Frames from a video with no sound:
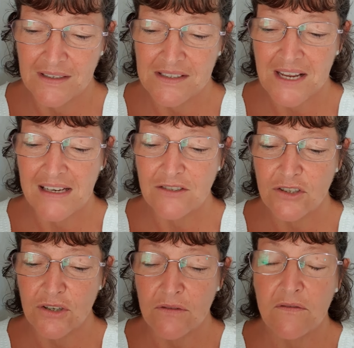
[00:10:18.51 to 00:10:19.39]
saying
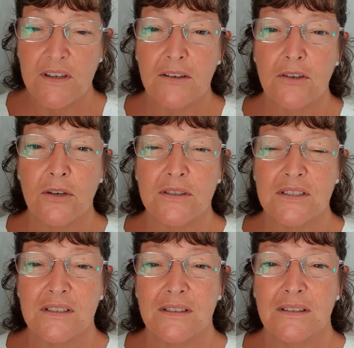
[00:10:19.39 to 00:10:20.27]
to you, Fear
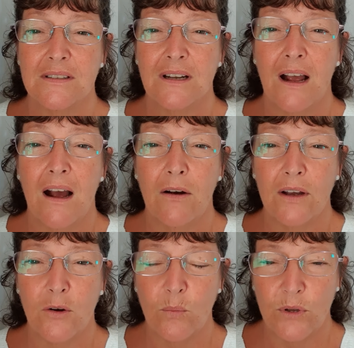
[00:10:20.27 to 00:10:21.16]
not, I'll
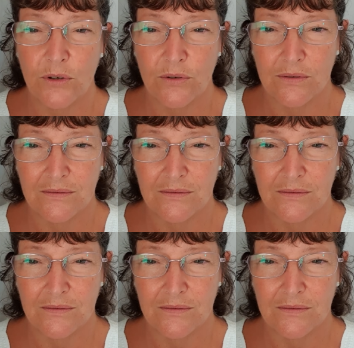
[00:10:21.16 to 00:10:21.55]
help you.